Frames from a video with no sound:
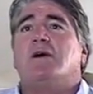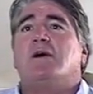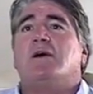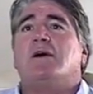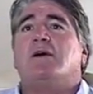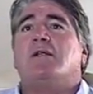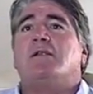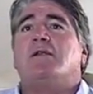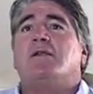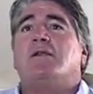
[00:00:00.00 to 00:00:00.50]

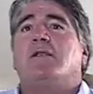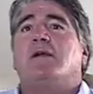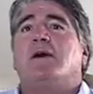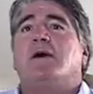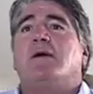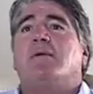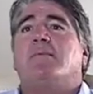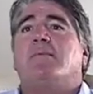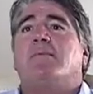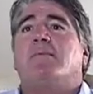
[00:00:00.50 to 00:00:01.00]
And
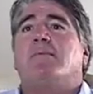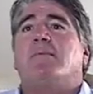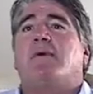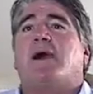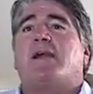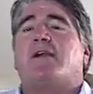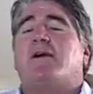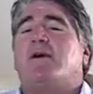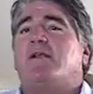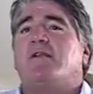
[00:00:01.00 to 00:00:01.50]

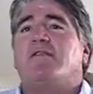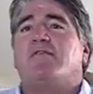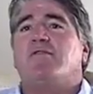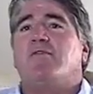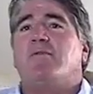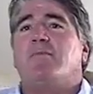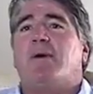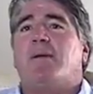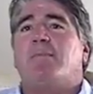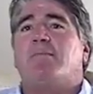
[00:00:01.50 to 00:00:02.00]
I can't even
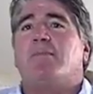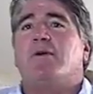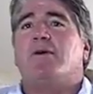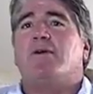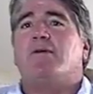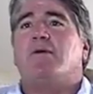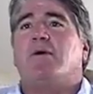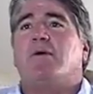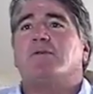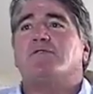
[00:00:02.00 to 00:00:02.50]
remember
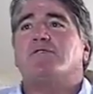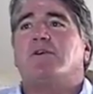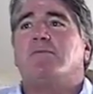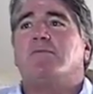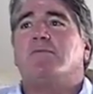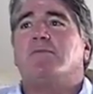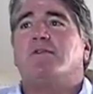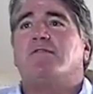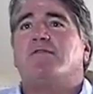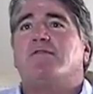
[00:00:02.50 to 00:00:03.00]
who I was
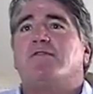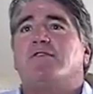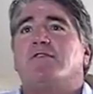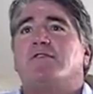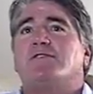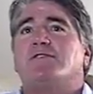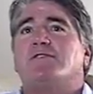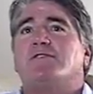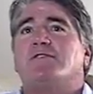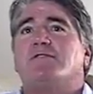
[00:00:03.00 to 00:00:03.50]
on with
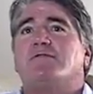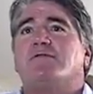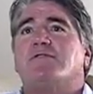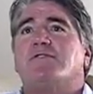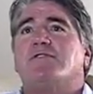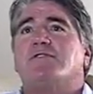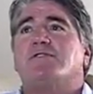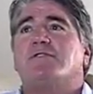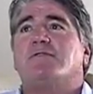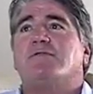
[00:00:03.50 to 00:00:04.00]

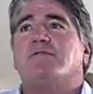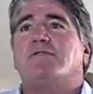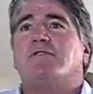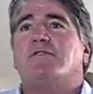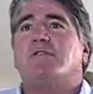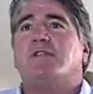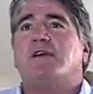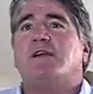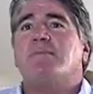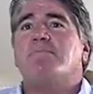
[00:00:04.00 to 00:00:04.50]
first of
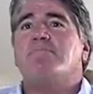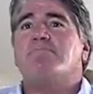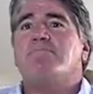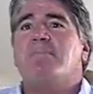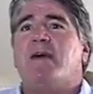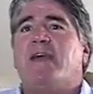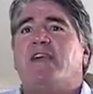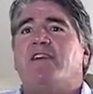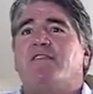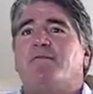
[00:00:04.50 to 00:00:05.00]
all. It
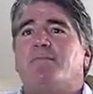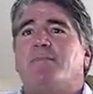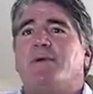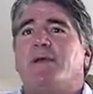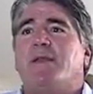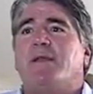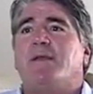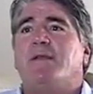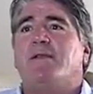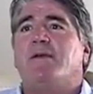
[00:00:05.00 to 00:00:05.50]
may have
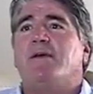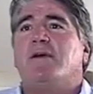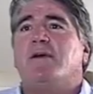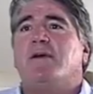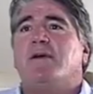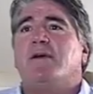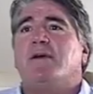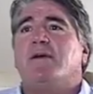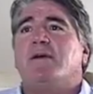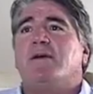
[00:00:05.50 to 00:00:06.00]
been
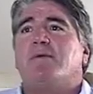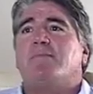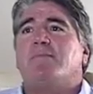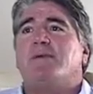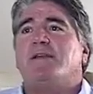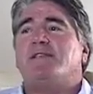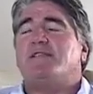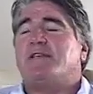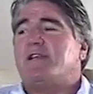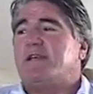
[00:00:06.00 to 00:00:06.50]

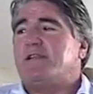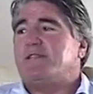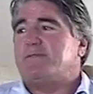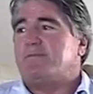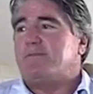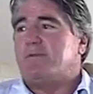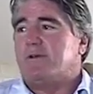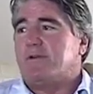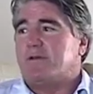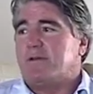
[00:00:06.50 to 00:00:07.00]
Peter
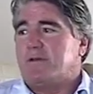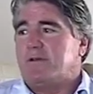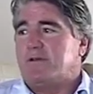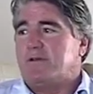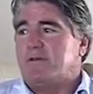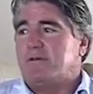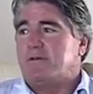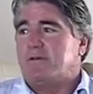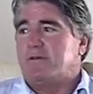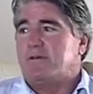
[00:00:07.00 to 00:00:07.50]
Ginsberg
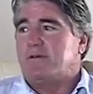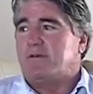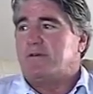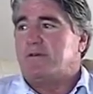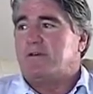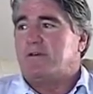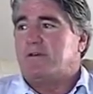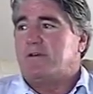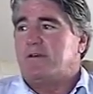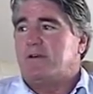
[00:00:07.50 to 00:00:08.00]

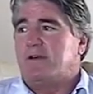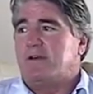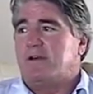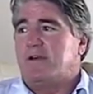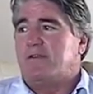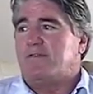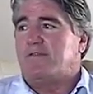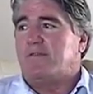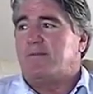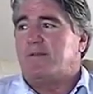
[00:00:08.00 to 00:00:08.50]

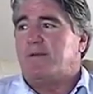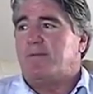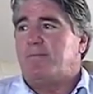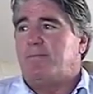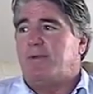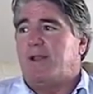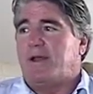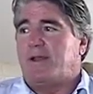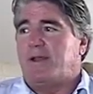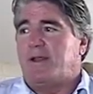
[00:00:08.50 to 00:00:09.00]
from the
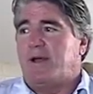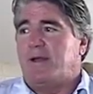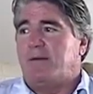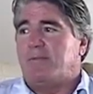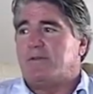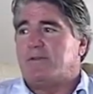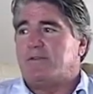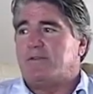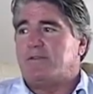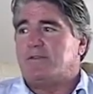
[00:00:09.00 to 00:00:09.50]
Black
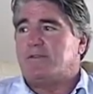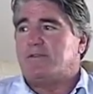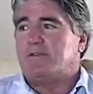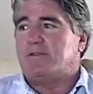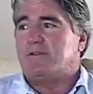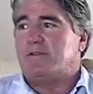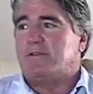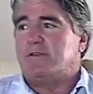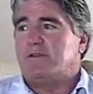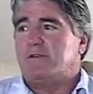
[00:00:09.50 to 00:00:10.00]
Diamonds.
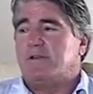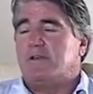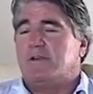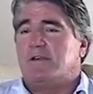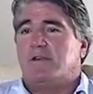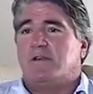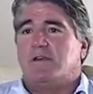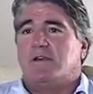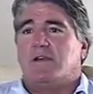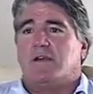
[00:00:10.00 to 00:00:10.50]

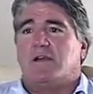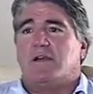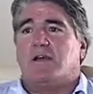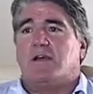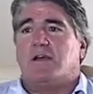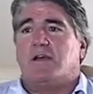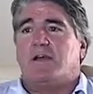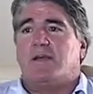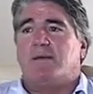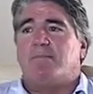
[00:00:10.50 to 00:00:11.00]

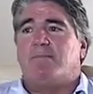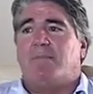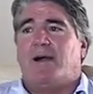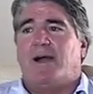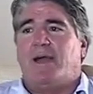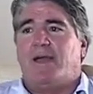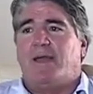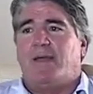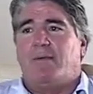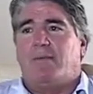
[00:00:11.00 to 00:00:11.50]
It
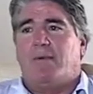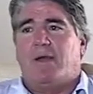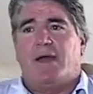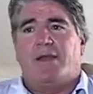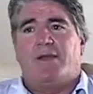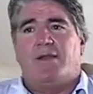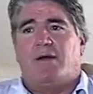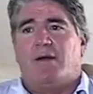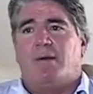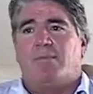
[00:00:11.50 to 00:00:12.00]
might,
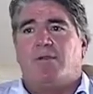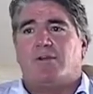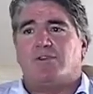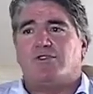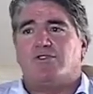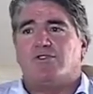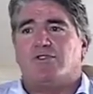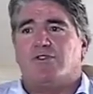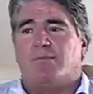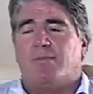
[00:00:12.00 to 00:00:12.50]
I'm not
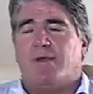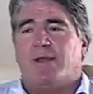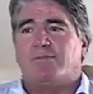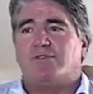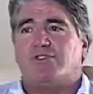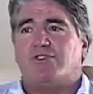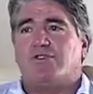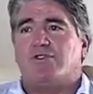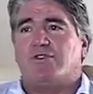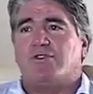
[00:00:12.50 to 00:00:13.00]
sure, but I'm
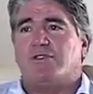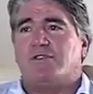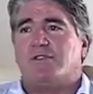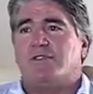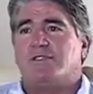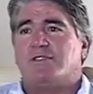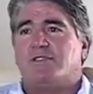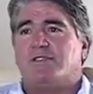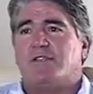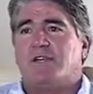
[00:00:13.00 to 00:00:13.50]
sure
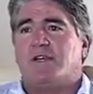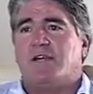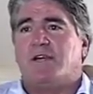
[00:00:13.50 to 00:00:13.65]
that